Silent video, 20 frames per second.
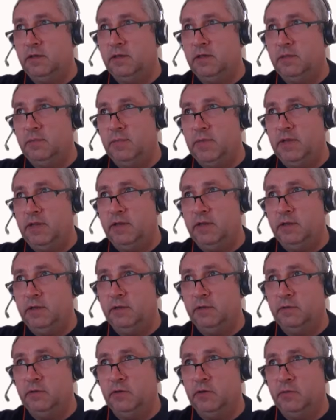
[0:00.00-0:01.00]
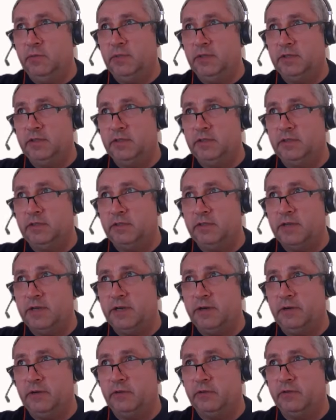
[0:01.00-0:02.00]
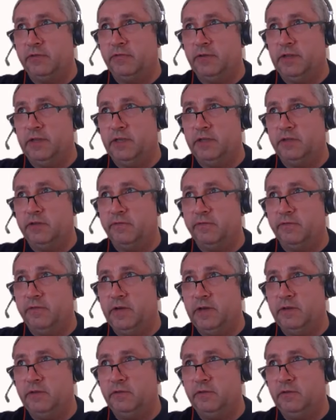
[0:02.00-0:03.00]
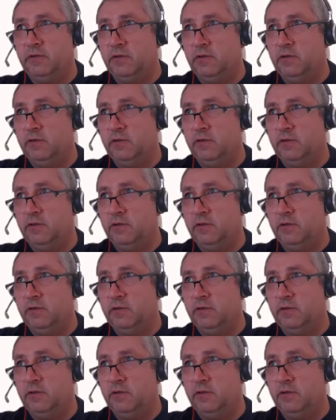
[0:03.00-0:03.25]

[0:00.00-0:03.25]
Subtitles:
Depending on your business scenarios, violation found,